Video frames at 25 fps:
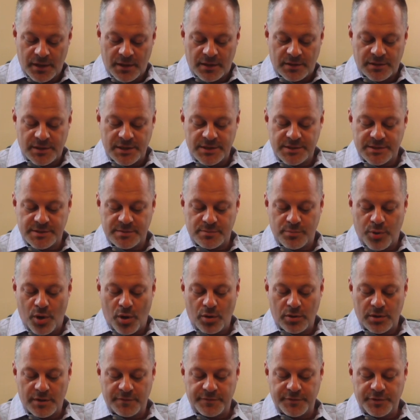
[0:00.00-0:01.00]
This
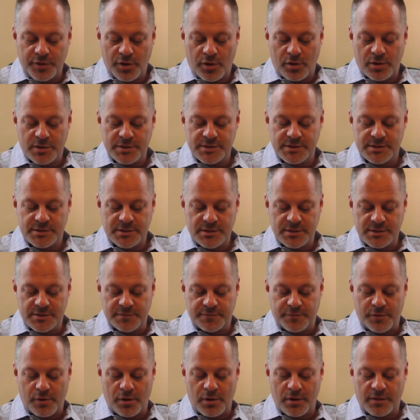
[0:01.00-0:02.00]
ball of yours is
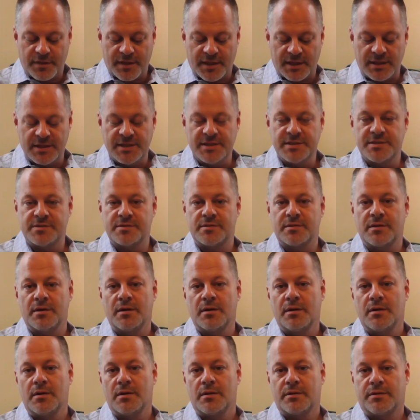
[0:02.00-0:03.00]
worth at least
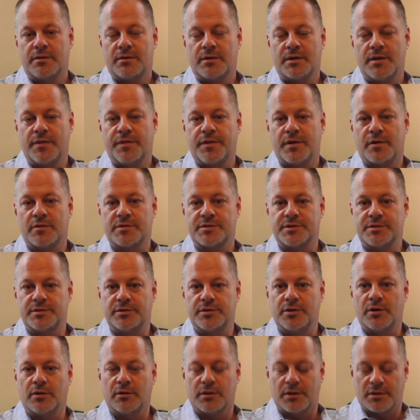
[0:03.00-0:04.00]

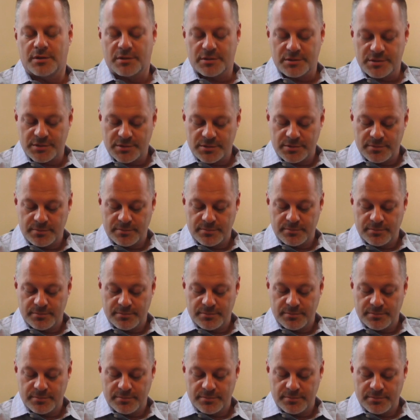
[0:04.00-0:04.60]
$30,000.